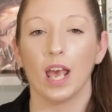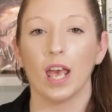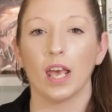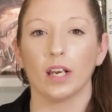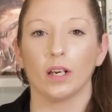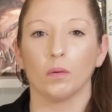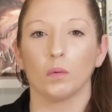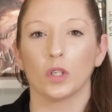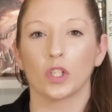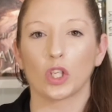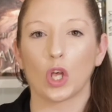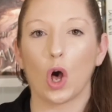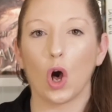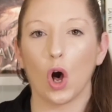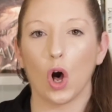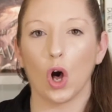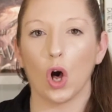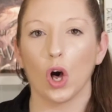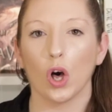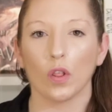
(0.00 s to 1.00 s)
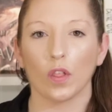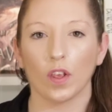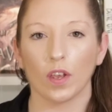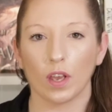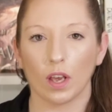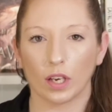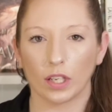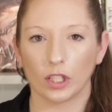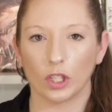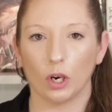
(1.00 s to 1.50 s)
and it was all the
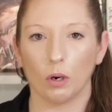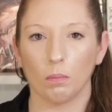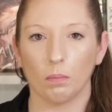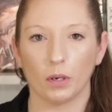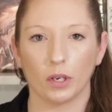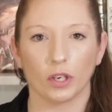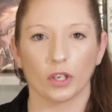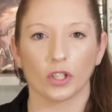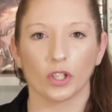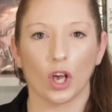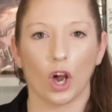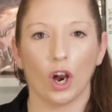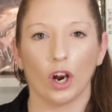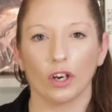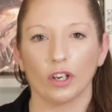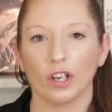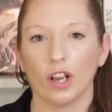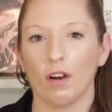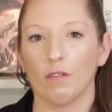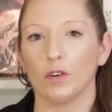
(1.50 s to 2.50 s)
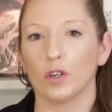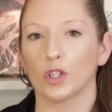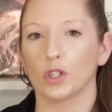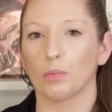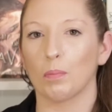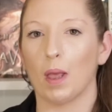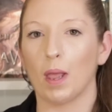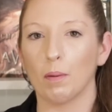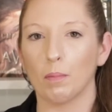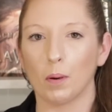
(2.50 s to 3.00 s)
young adult books,
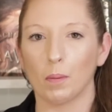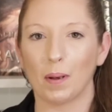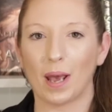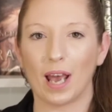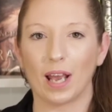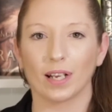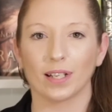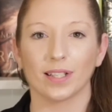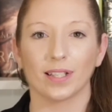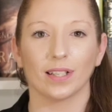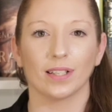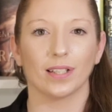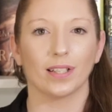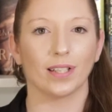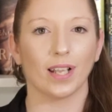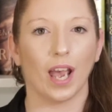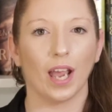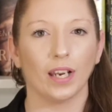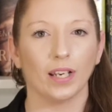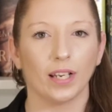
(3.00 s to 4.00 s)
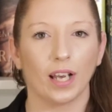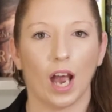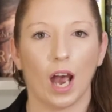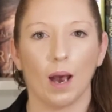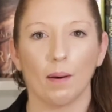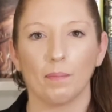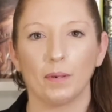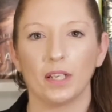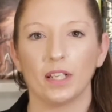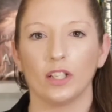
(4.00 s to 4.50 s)
hardcovers, paperbacks, signed
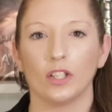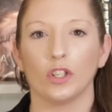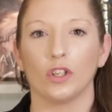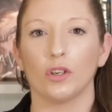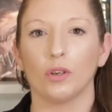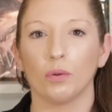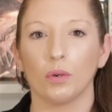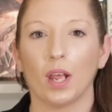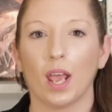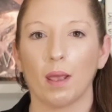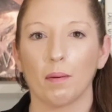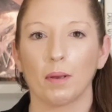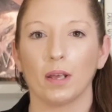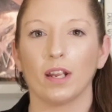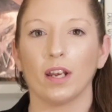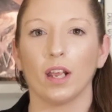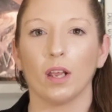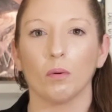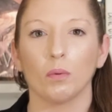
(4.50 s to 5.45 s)
copies, you name it.